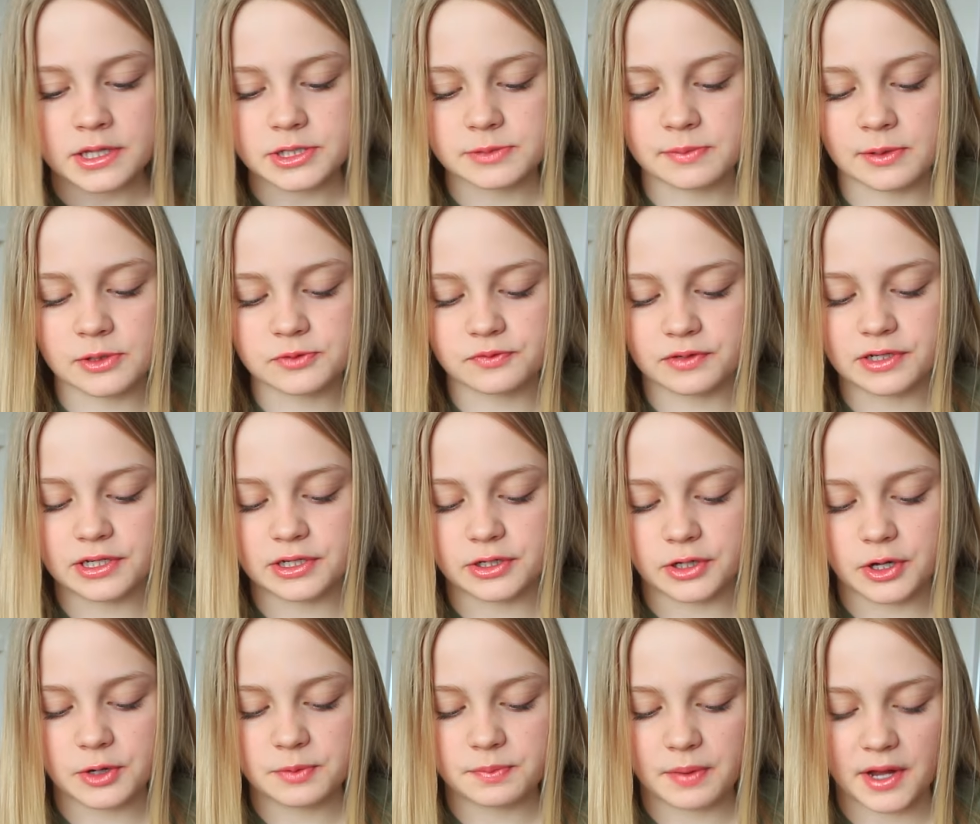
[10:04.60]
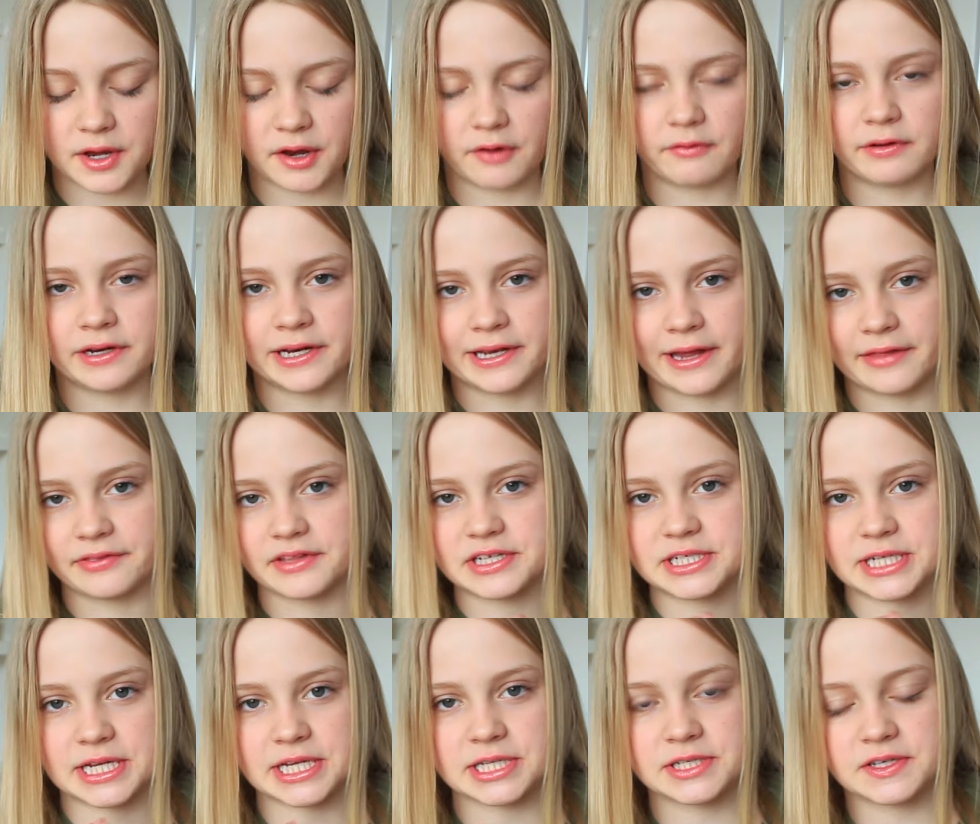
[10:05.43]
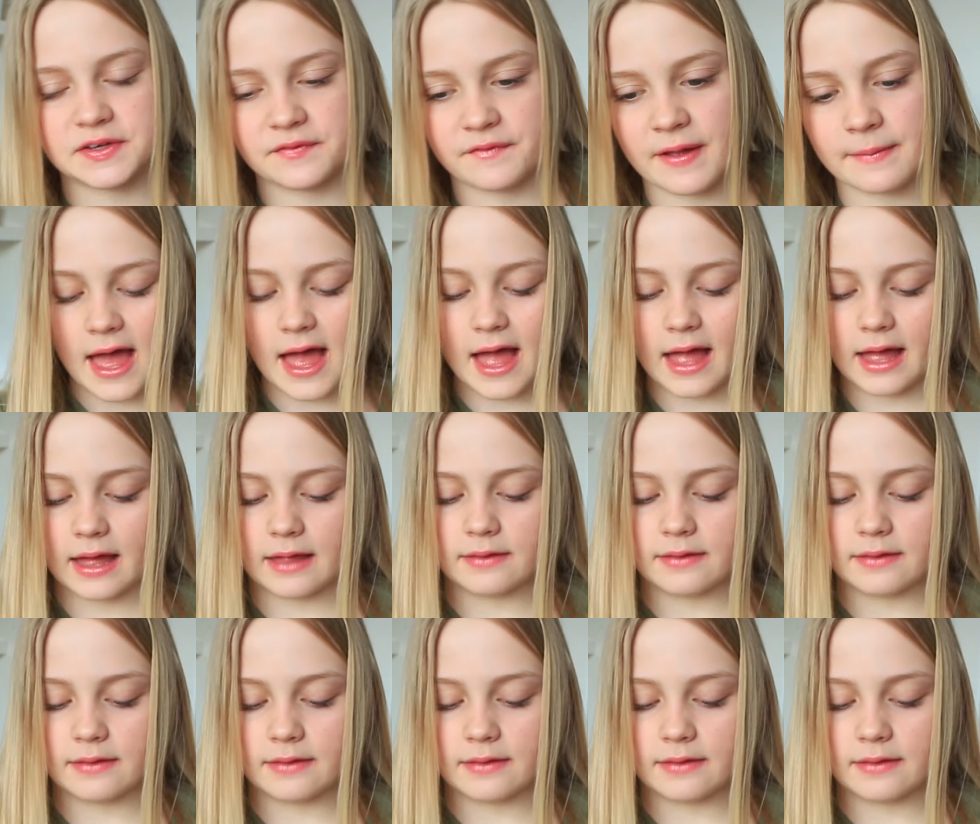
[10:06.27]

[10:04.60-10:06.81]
It smells really good, but I don't really like the taste of it.